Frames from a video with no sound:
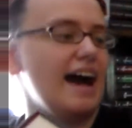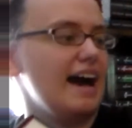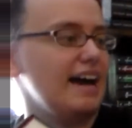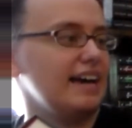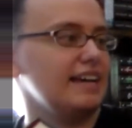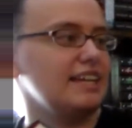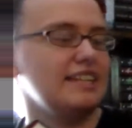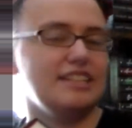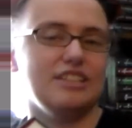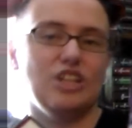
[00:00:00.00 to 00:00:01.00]

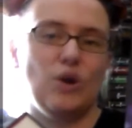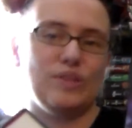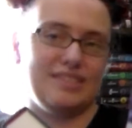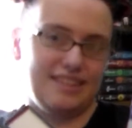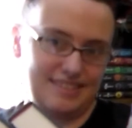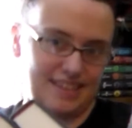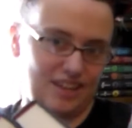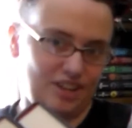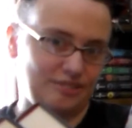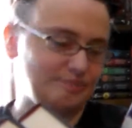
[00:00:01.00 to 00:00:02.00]
I know it's not
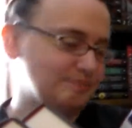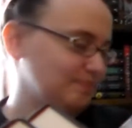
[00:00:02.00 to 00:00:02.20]
Cinder.